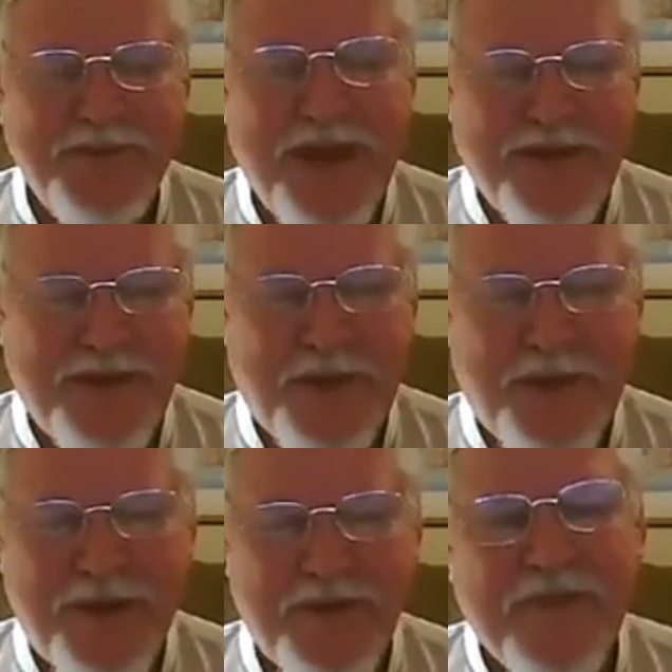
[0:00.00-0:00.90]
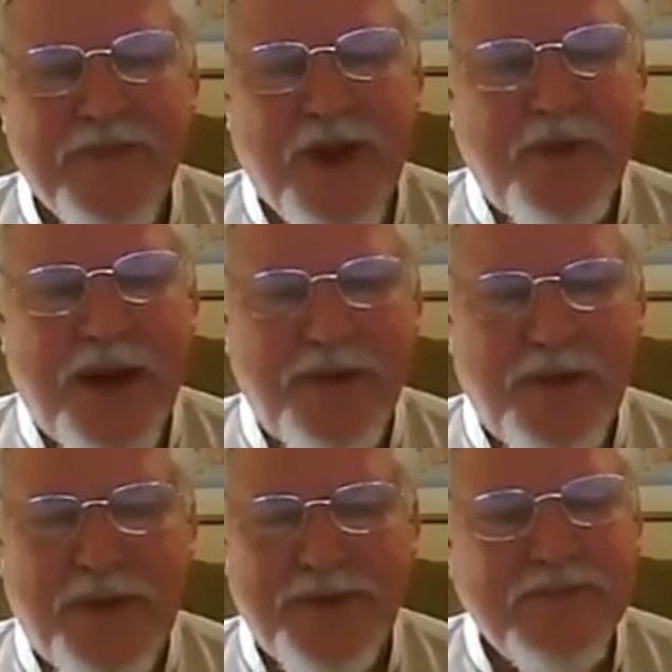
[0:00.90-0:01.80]
at this point, around the
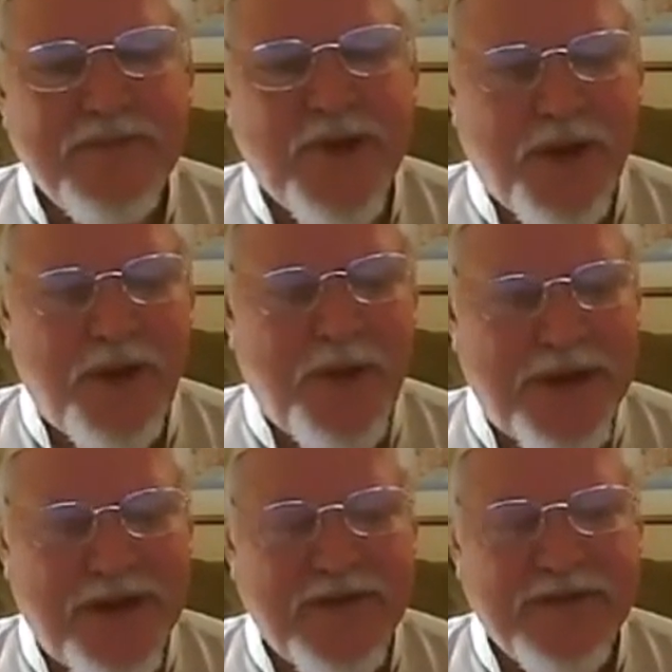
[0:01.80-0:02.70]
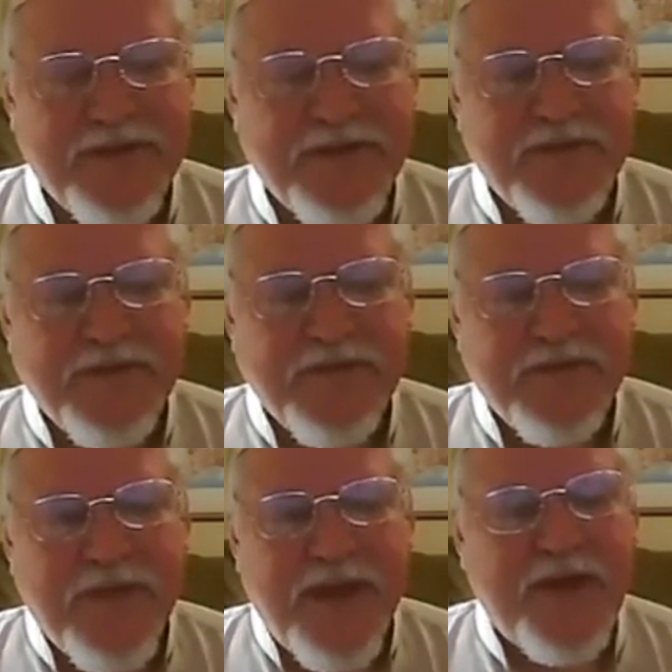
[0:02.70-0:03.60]
world, globally.
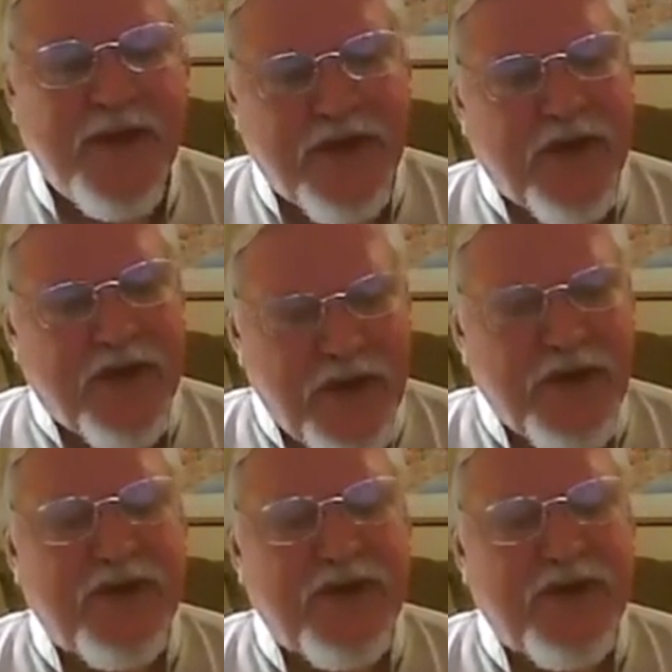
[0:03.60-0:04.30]
And there's a huge